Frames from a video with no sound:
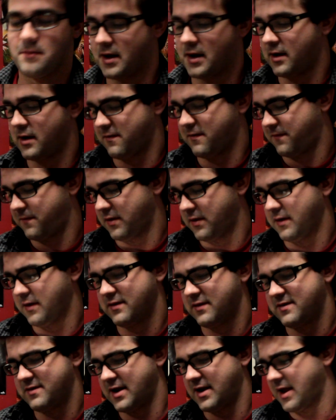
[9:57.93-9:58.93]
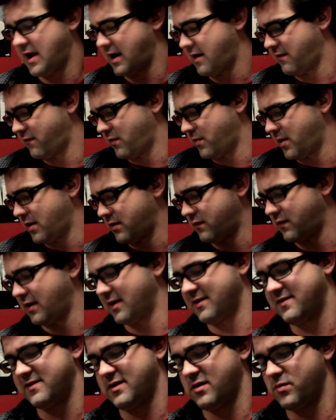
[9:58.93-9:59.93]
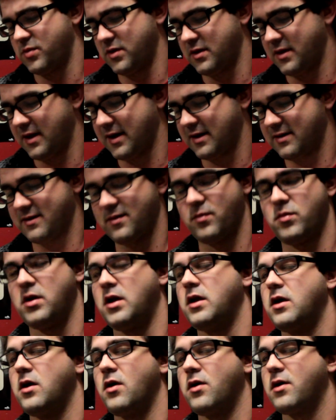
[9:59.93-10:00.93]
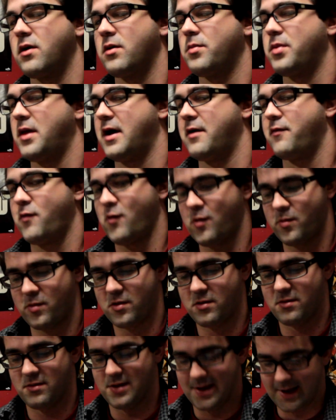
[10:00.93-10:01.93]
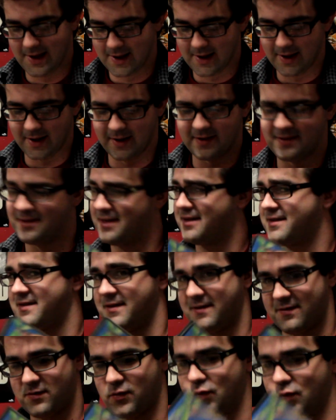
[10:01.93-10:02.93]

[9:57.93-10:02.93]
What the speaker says: kind of feelings that I have about Ren and Stimpy. Like, it's a mediocre platformer. This is